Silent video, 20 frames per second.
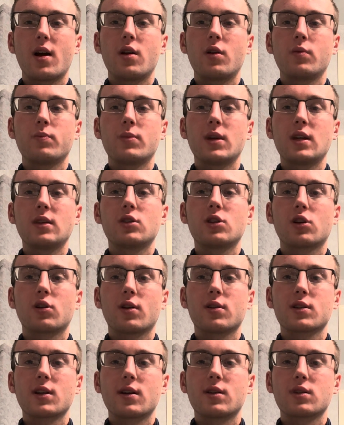don't mean to
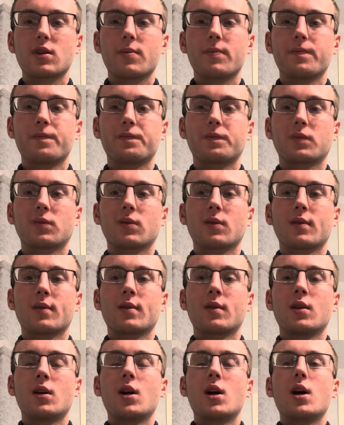criticize them.
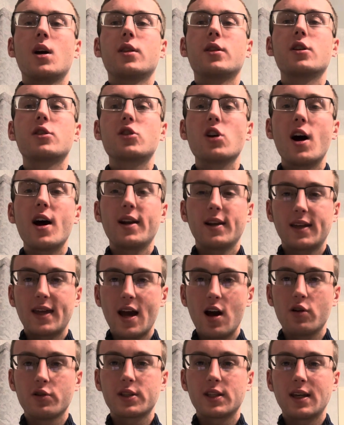That Donna
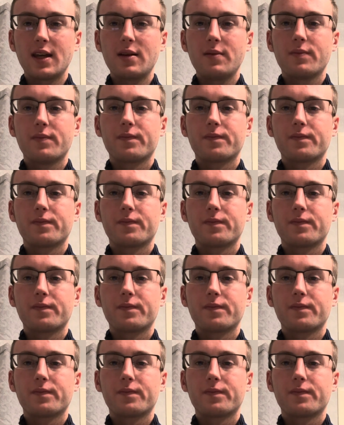Kelce